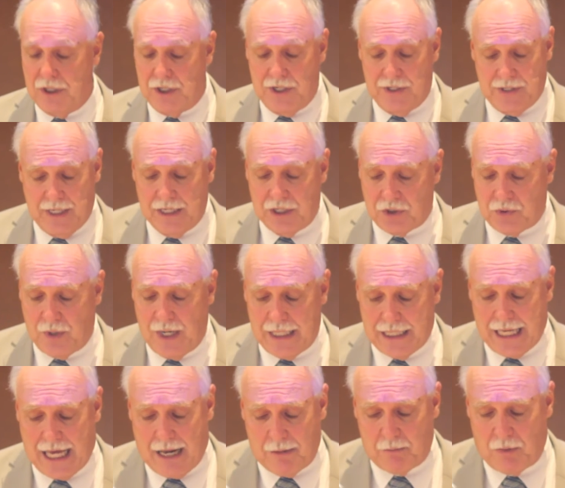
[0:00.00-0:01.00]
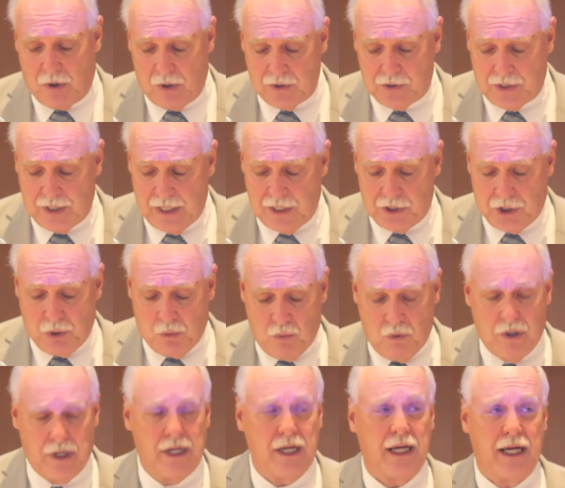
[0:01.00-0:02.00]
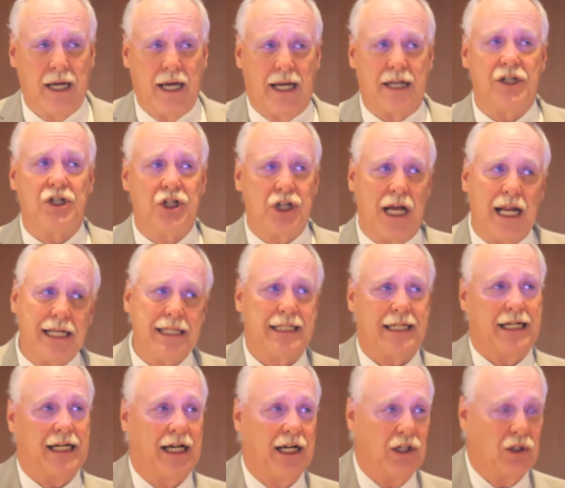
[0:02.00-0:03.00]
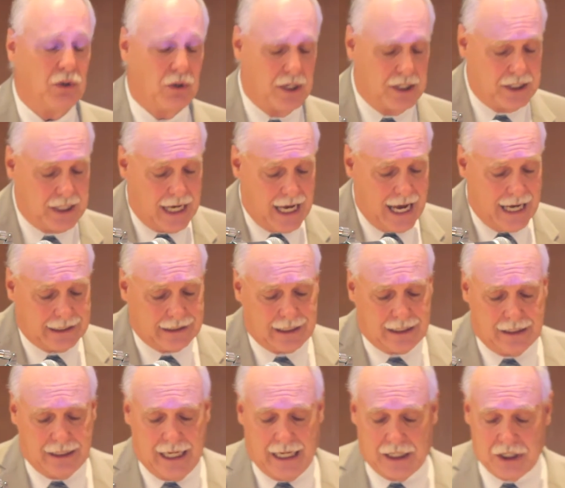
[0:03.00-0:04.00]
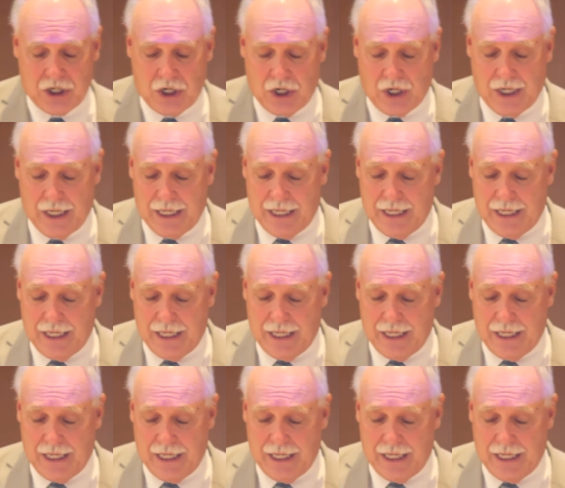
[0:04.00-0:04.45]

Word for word: He said, treat that person as you would a Gentile or a tax collector.